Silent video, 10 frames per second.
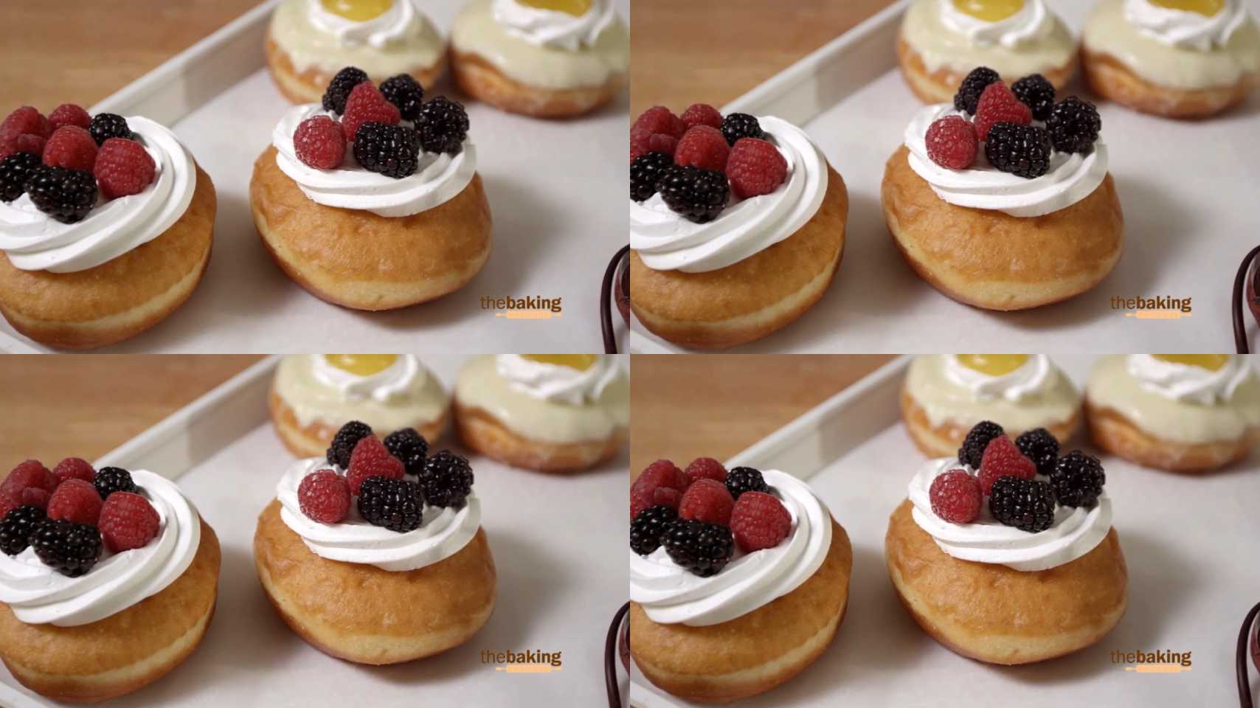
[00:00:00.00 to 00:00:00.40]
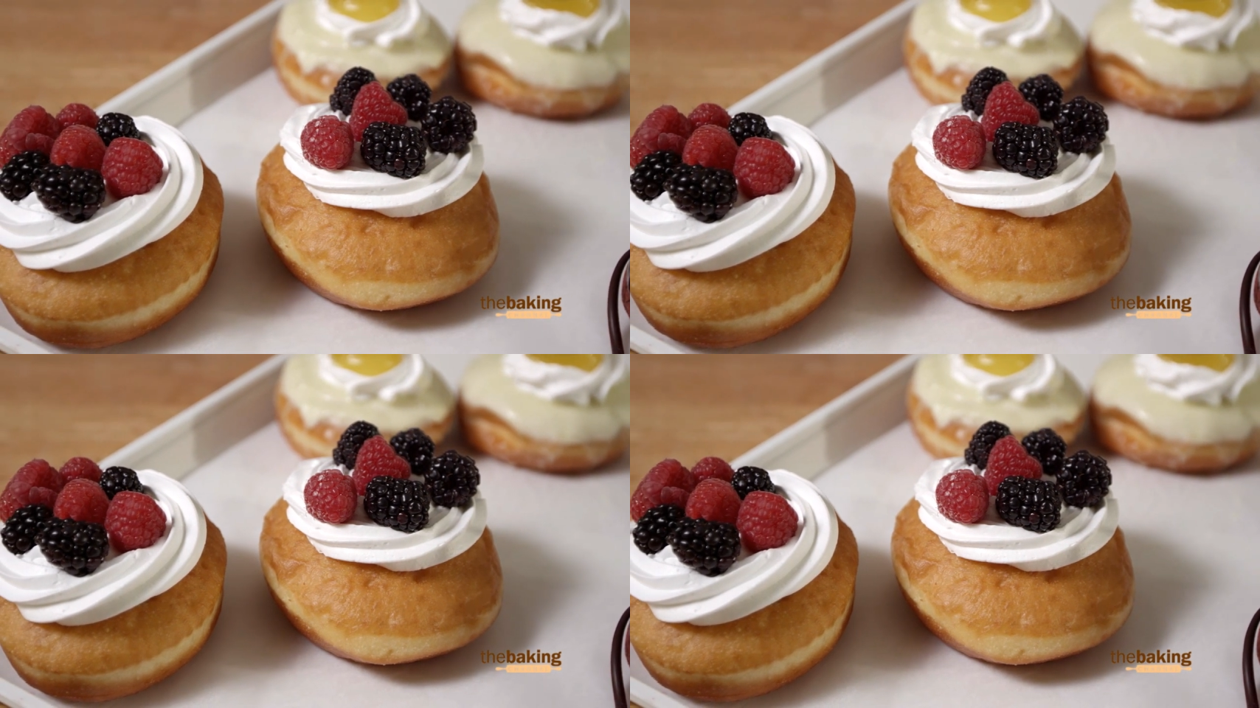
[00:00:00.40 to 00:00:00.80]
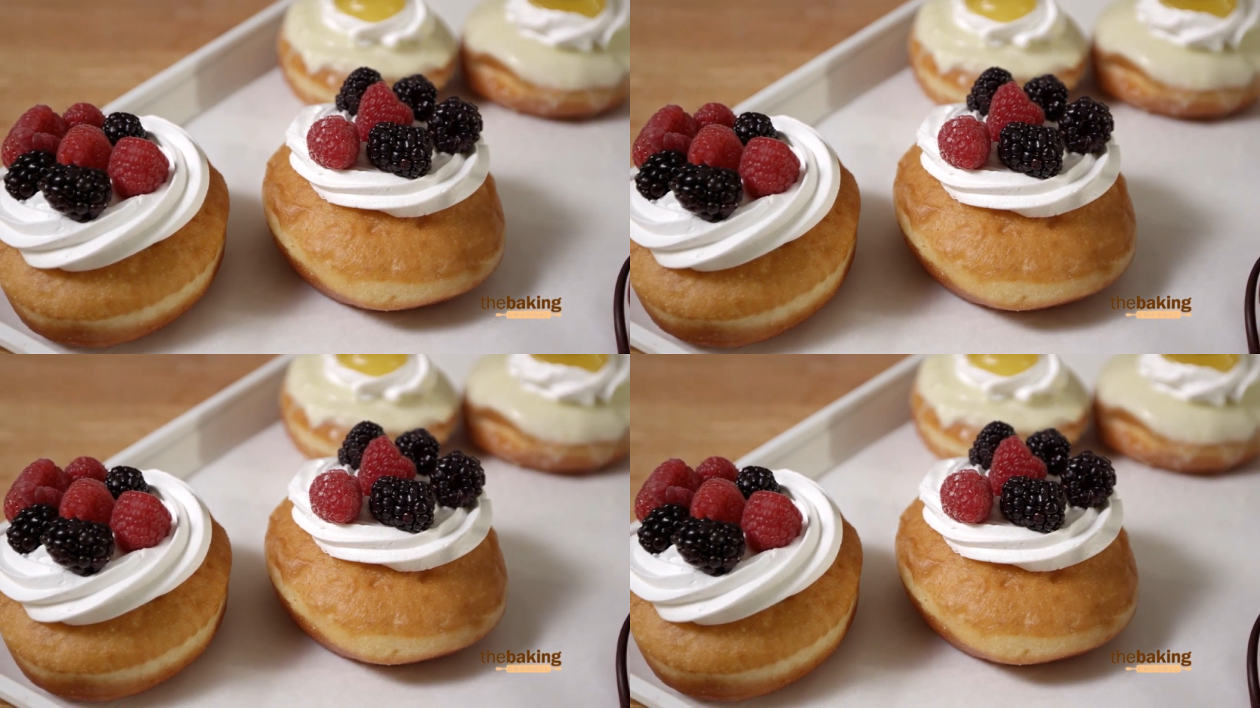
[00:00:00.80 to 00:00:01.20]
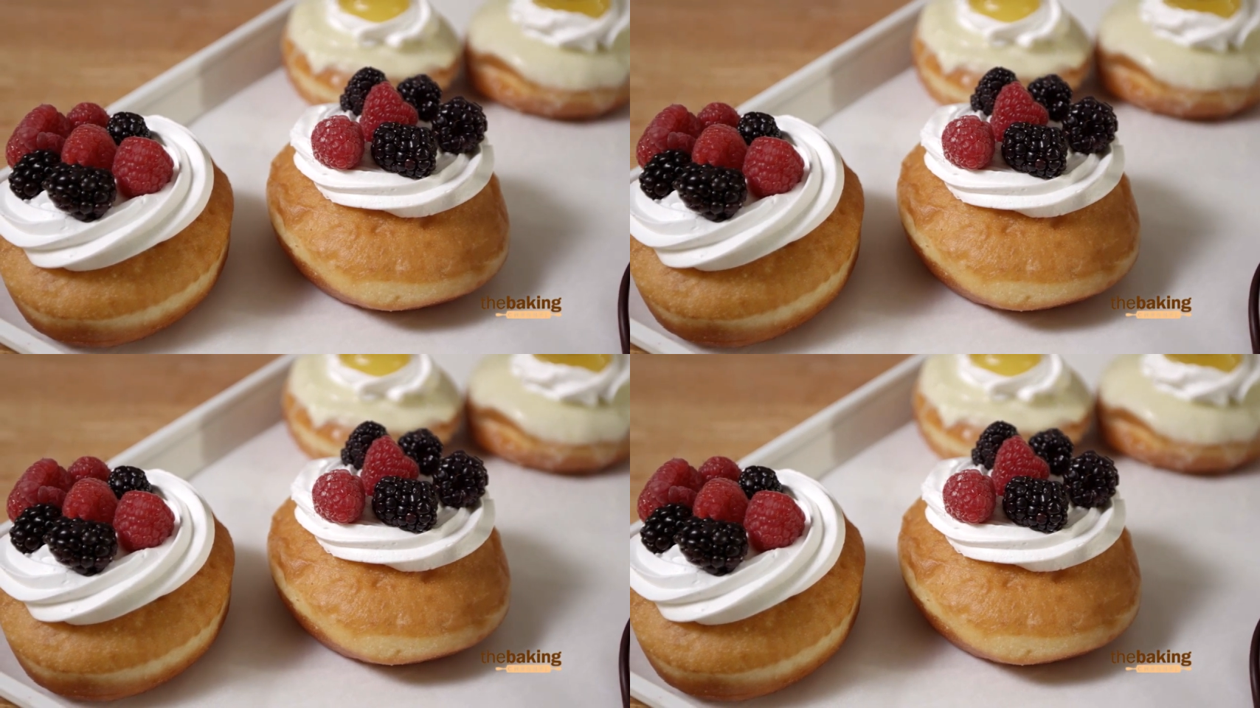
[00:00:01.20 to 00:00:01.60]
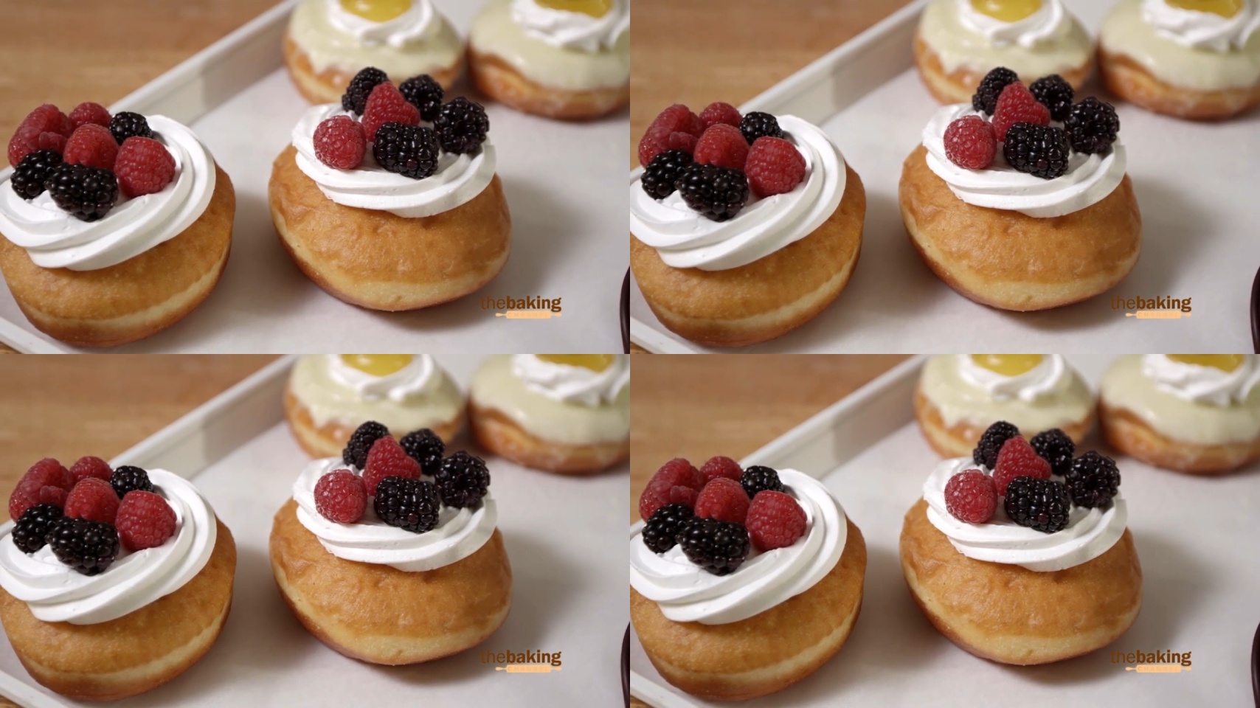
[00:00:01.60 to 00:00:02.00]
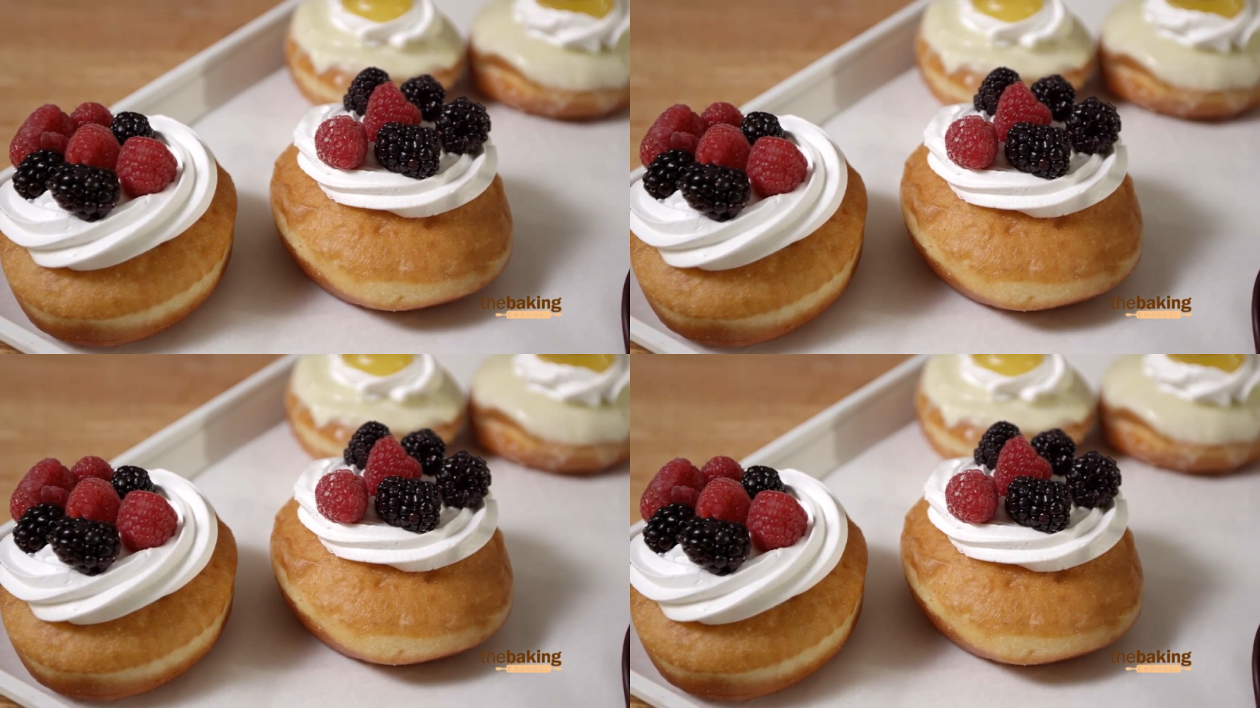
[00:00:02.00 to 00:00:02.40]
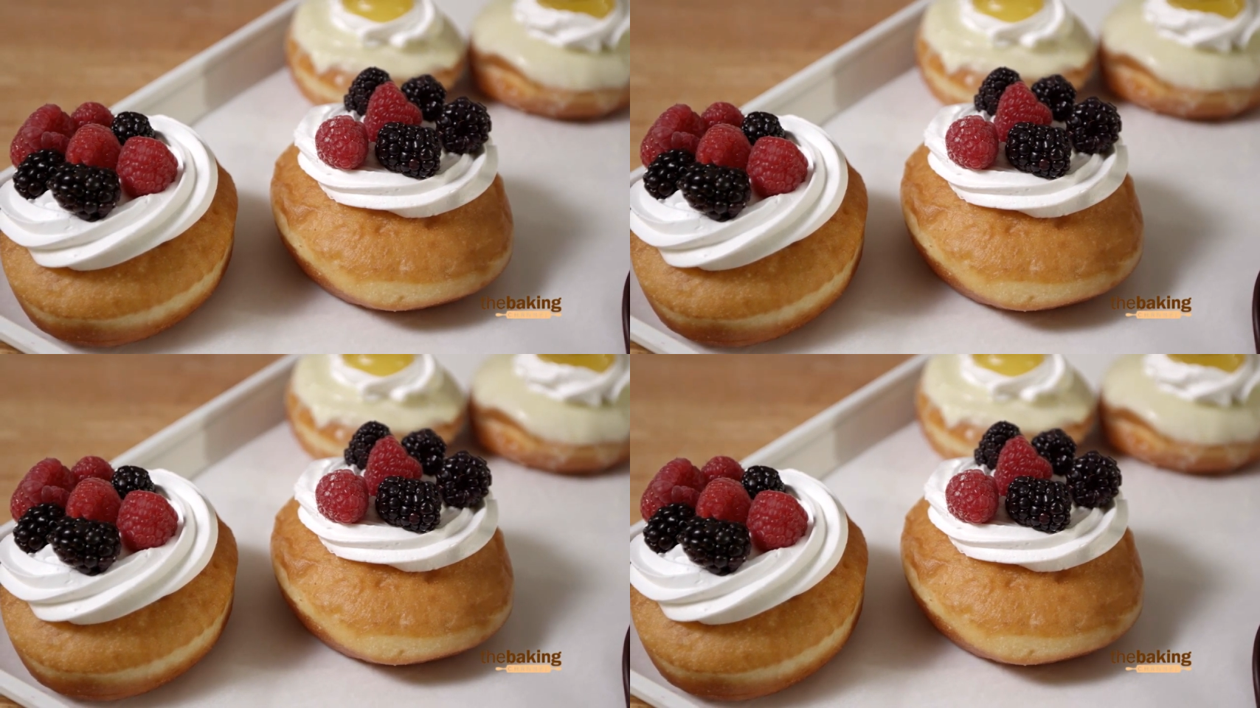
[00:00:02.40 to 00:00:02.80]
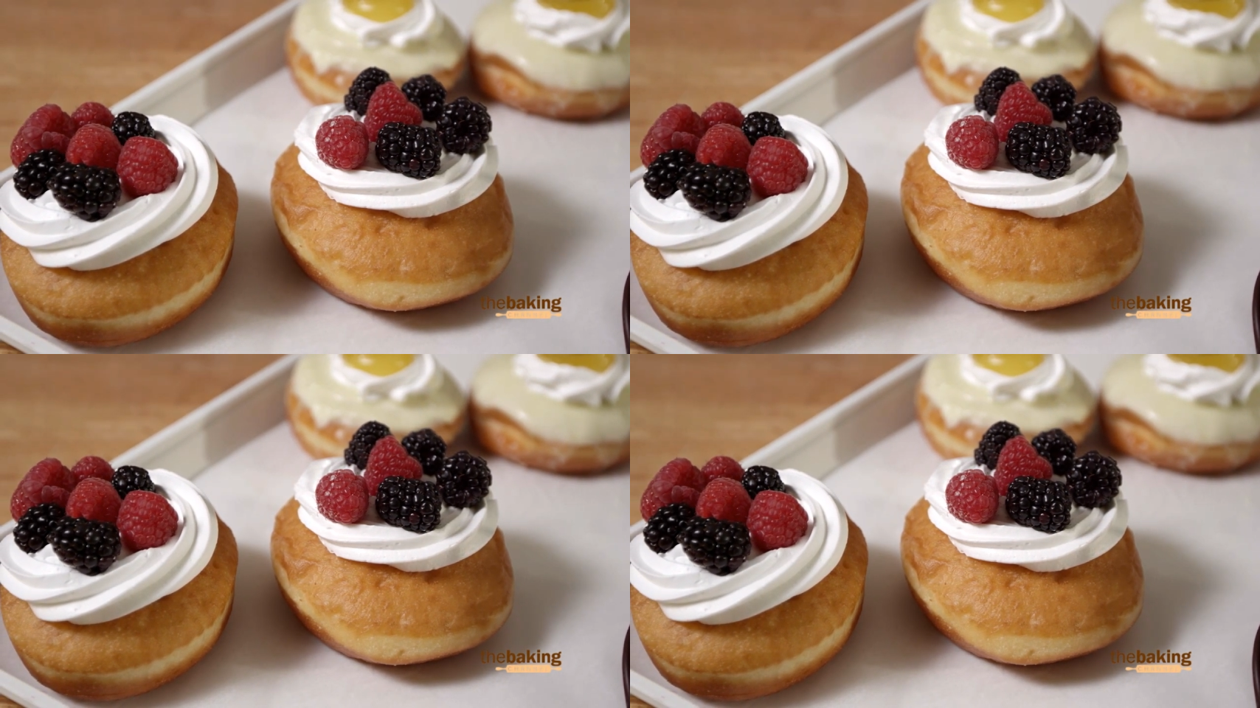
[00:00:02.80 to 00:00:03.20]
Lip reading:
[unreadable: no face in view]